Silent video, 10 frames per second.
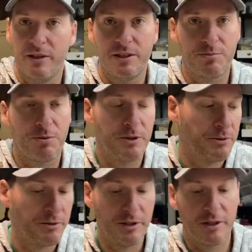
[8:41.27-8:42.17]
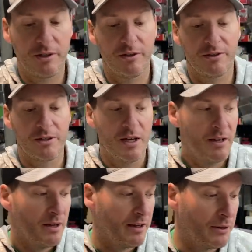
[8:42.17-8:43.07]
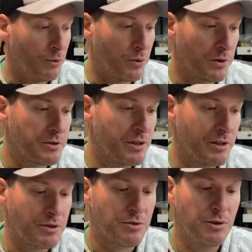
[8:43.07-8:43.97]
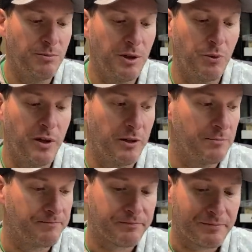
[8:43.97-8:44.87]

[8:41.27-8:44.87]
It's pretty ridiculous and it works extremely well.